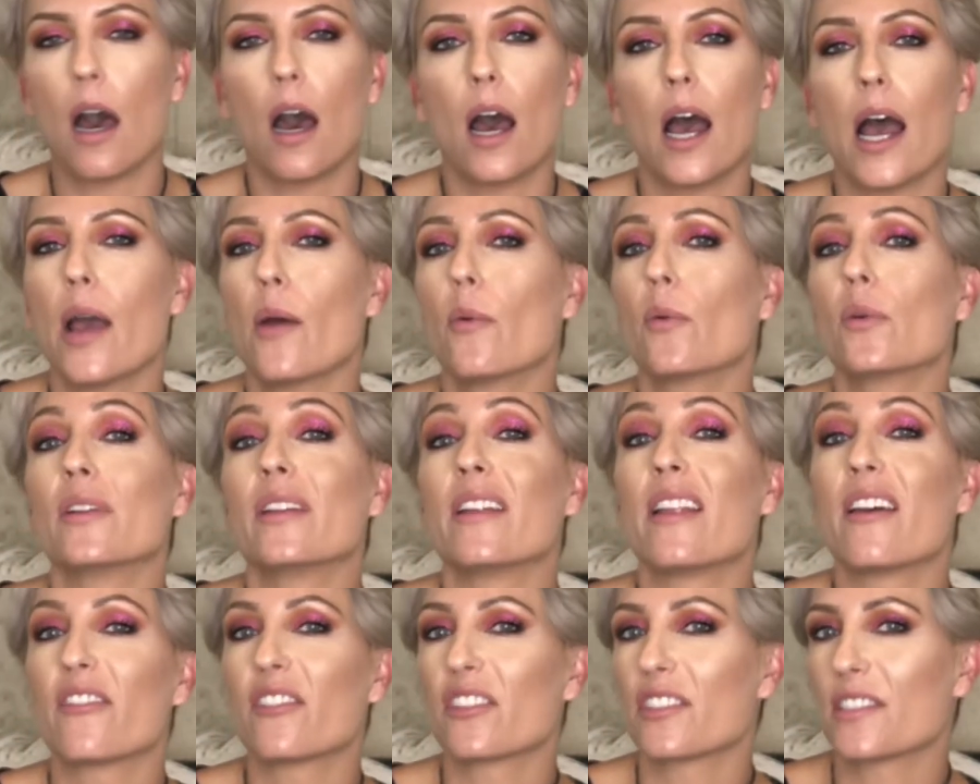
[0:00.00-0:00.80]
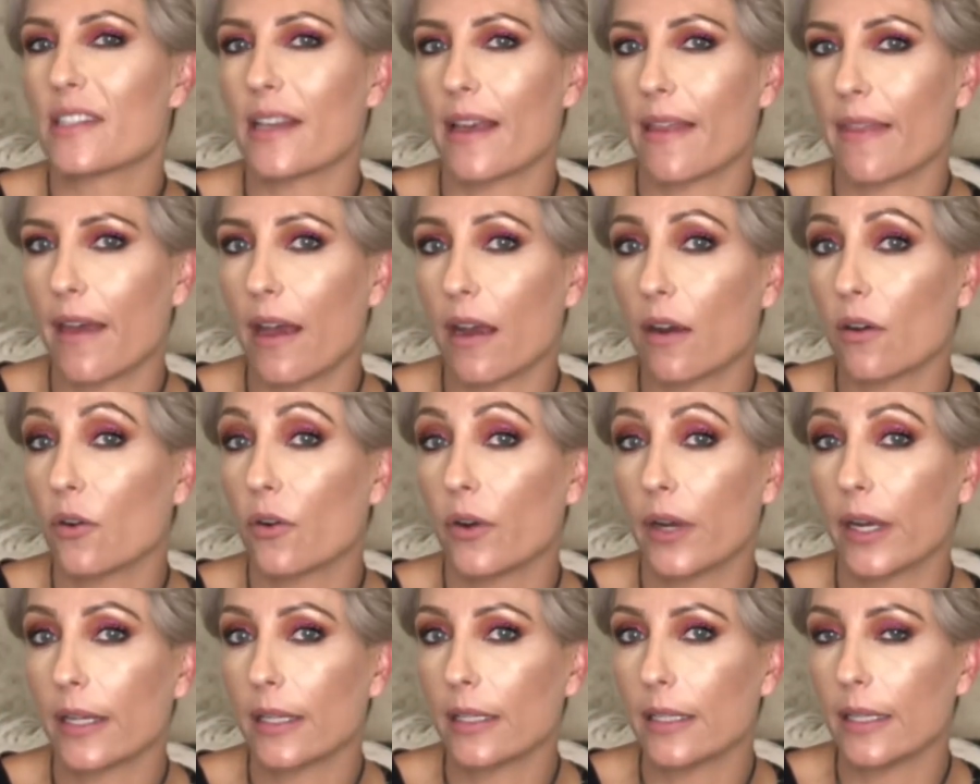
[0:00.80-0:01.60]
I will never say that
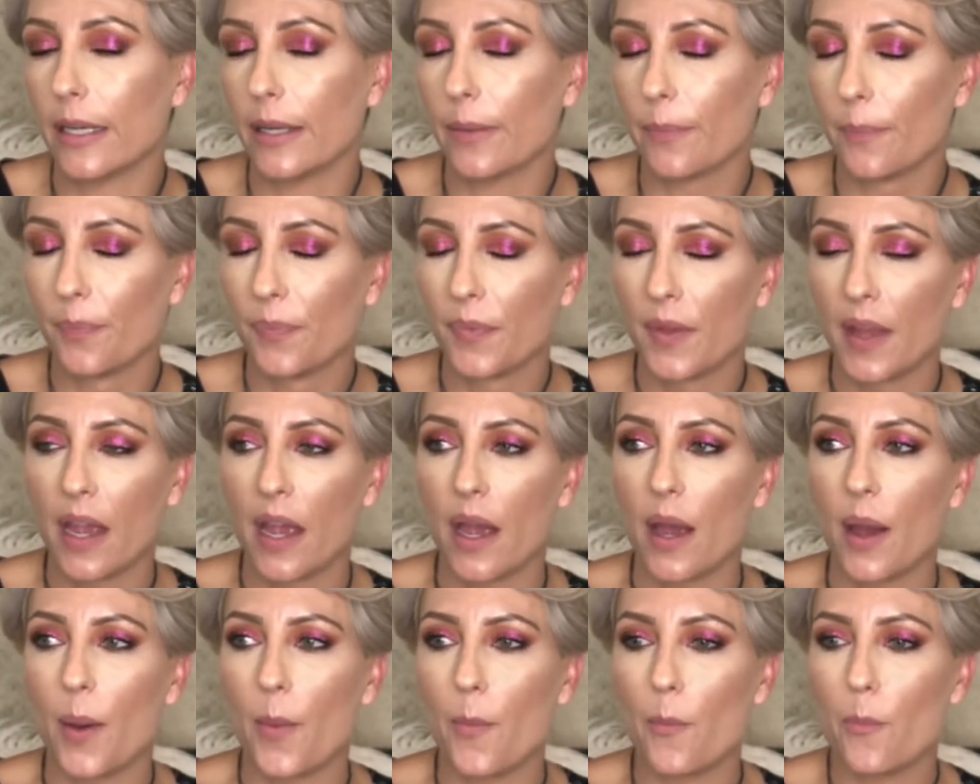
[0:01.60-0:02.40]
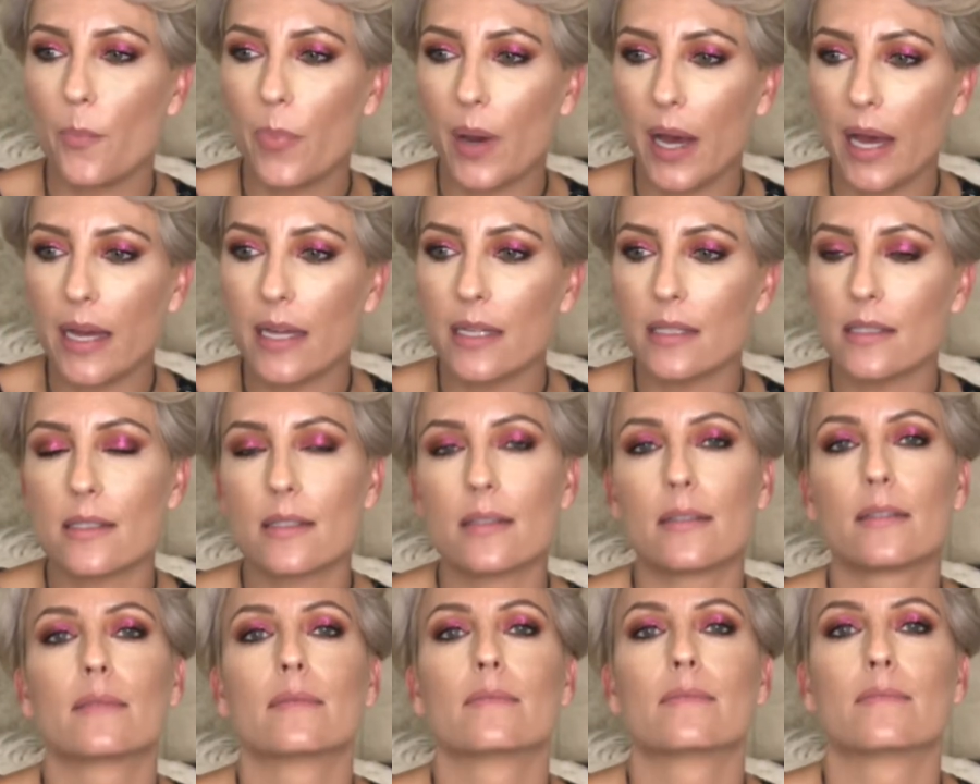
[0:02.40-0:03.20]
correctly,
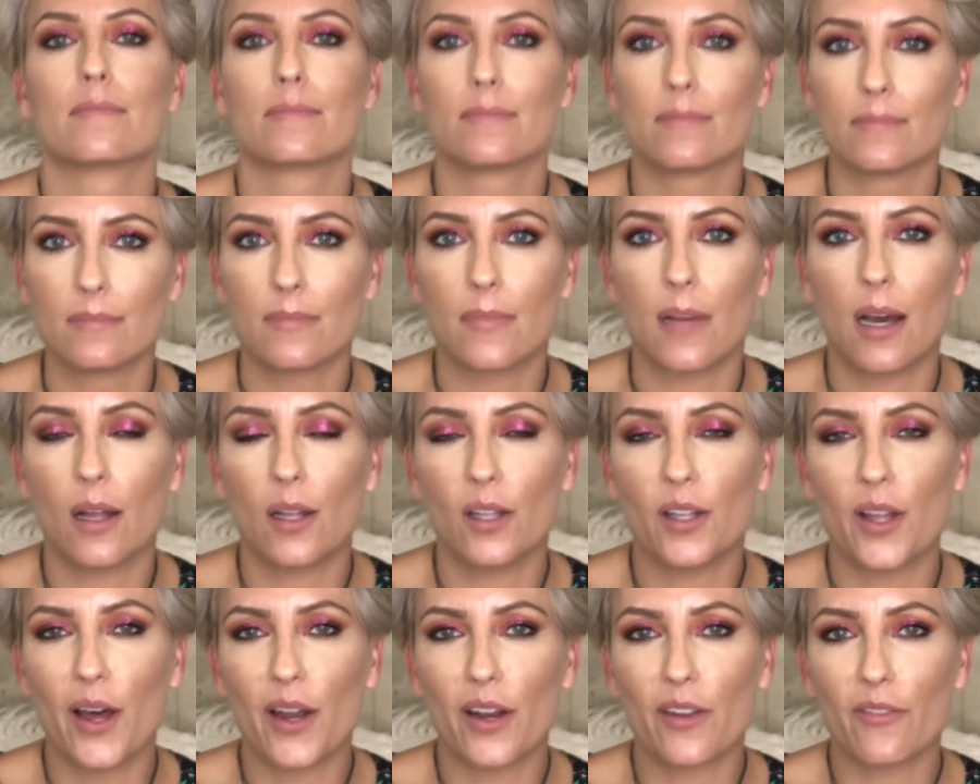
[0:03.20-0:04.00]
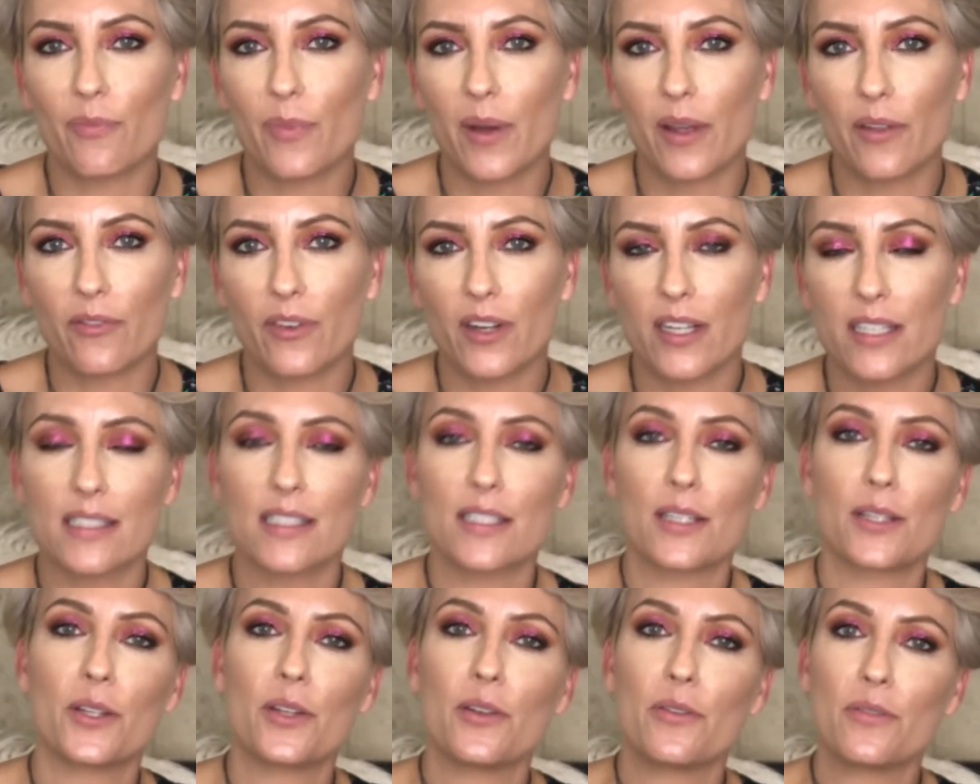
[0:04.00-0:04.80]
but a lot of my friends
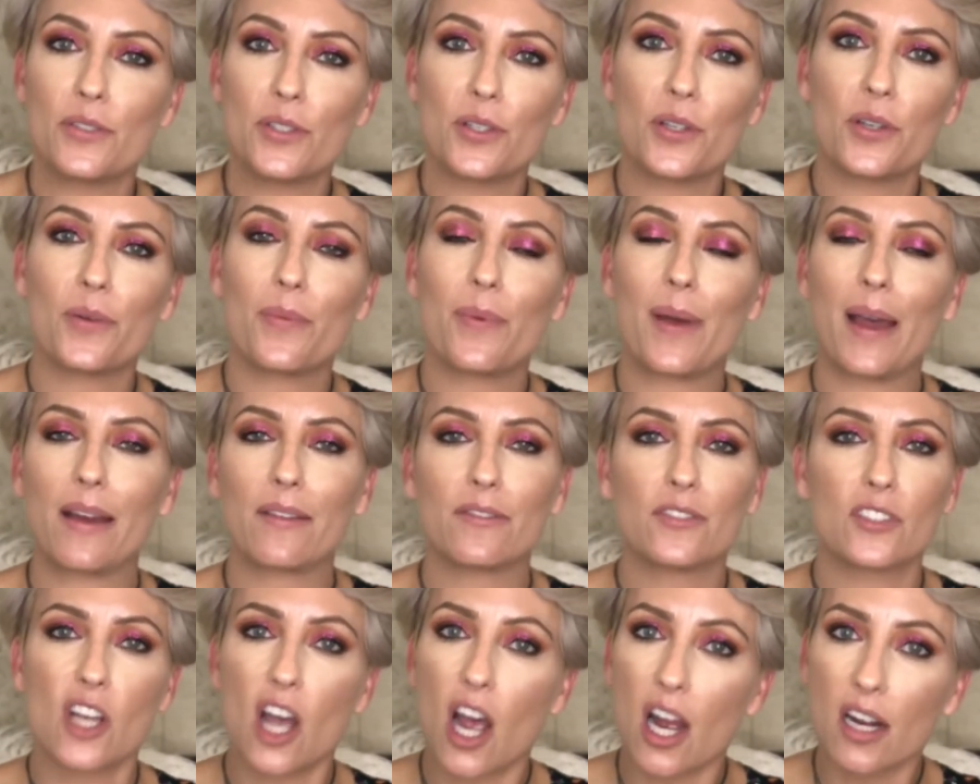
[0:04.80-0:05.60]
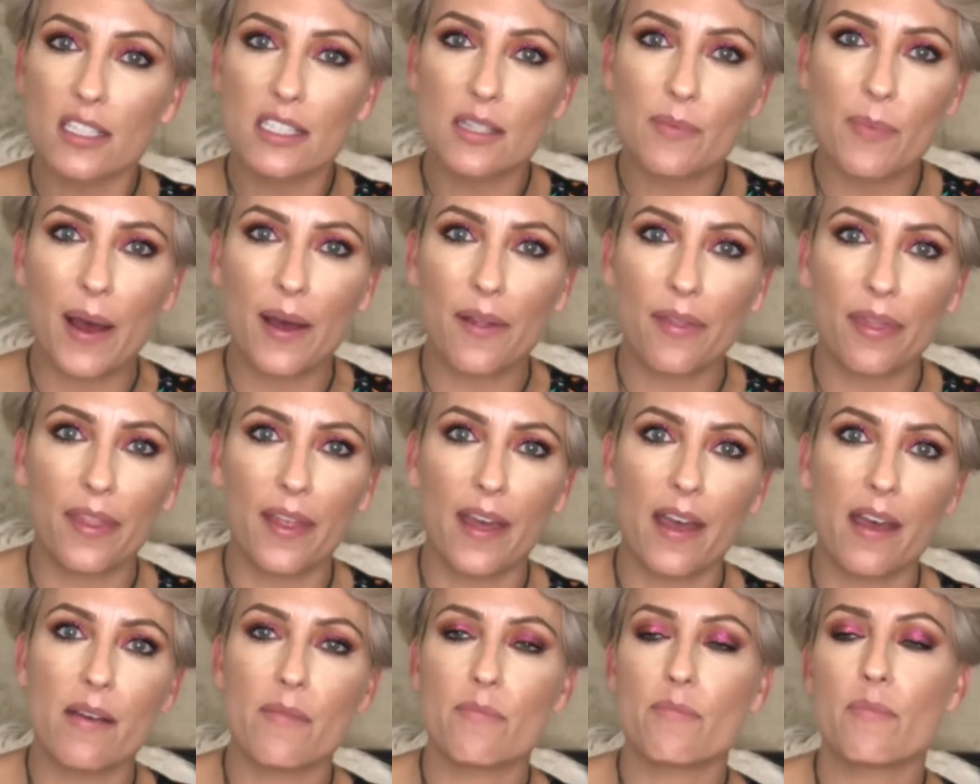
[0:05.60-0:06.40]
on YouTube have talked about
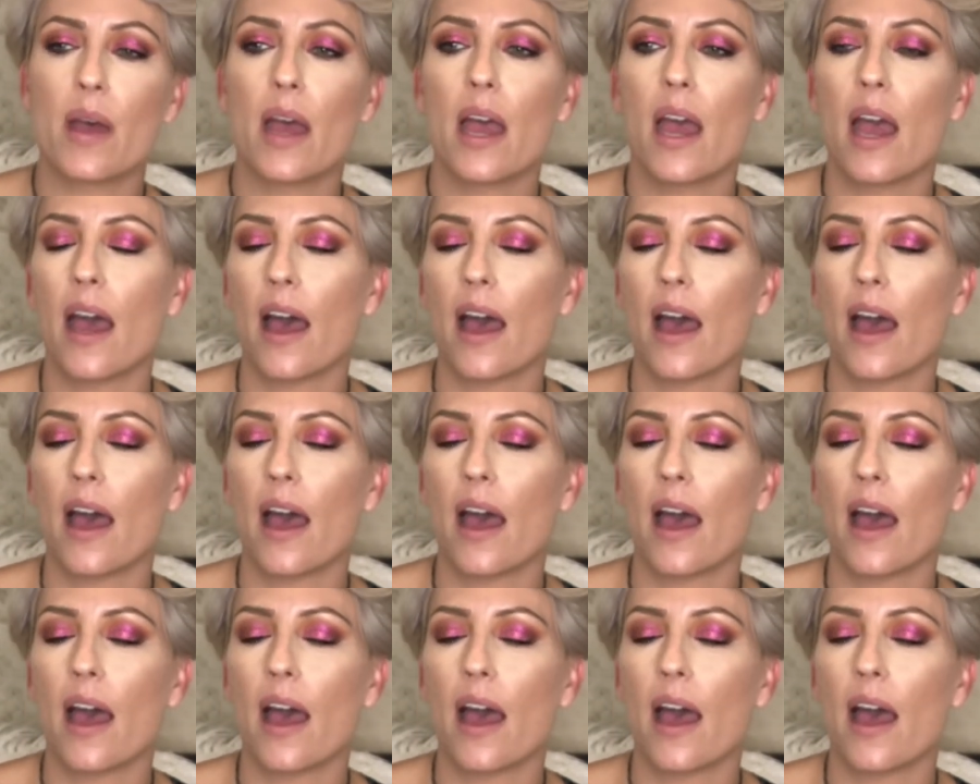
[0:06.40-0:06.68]
them.